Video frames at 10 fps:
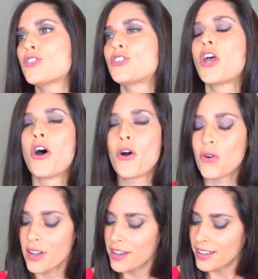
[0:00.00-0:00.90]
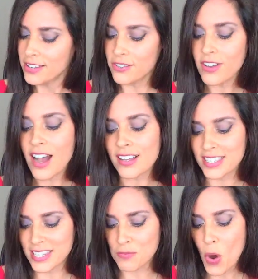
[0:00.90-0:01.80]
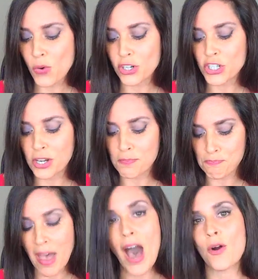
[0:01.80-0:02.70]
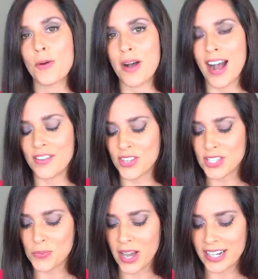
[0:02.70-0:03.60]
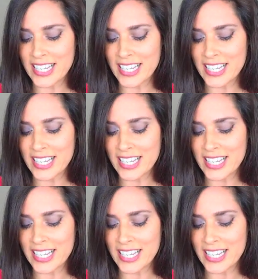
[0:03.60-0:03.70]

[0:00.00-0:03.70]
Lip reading: So you've got some ownership power behind this one.